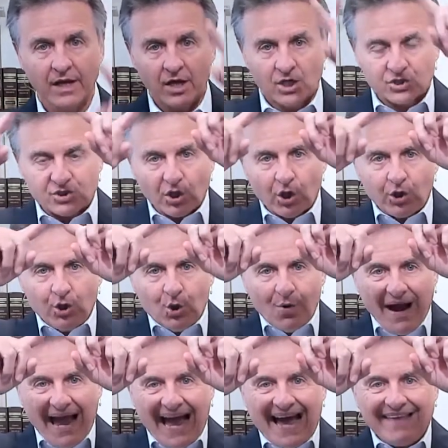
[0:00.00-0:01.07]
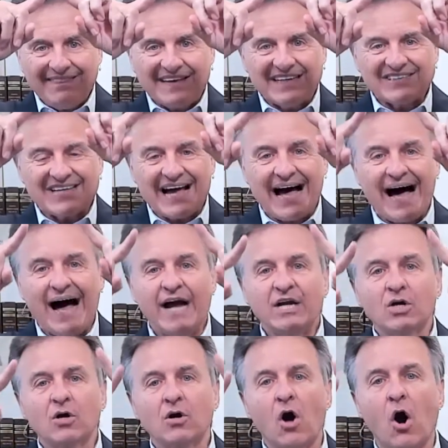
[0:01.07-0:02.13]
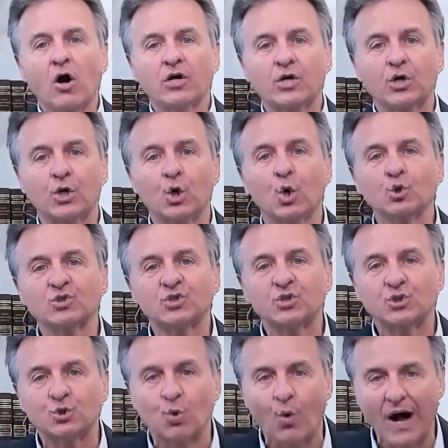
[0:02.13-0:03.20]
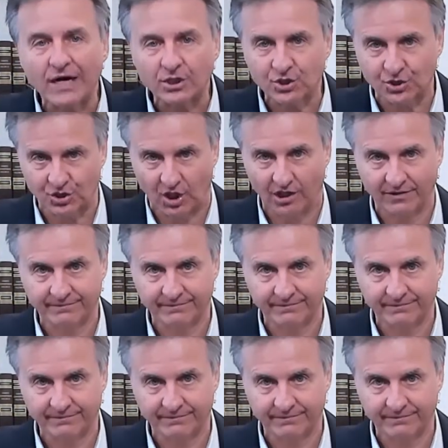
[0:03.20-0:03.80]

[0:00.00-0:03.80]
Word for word: So you had this hierarchical structure.